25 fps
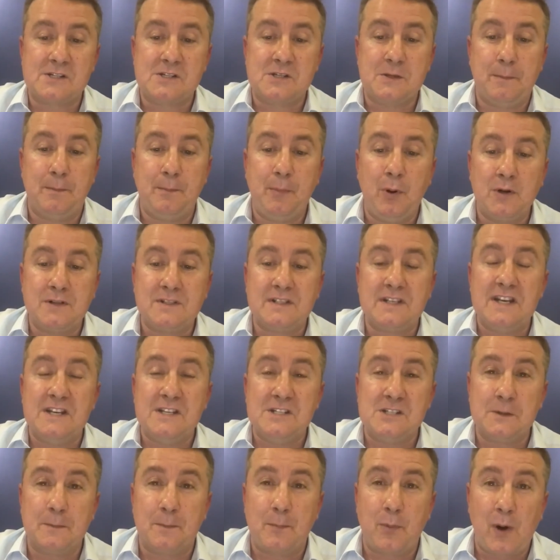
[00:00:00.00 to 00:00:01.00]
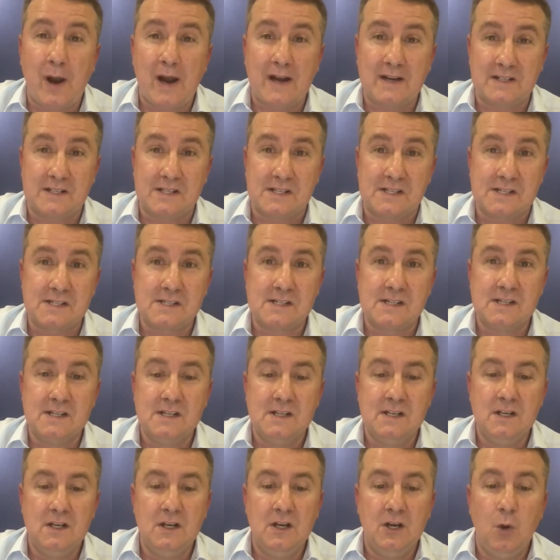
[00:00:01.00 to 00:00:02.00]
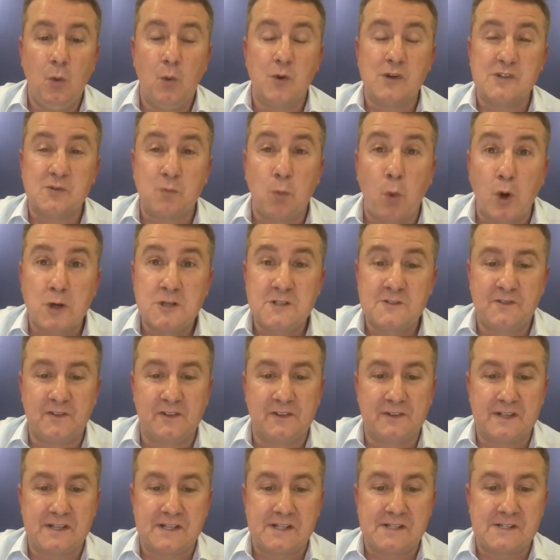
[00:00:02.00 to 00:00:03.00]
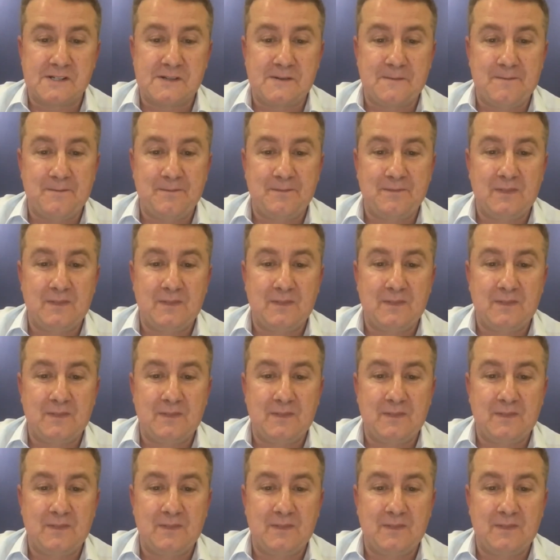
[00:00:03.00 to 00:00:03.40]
to put into practice was watchfulness.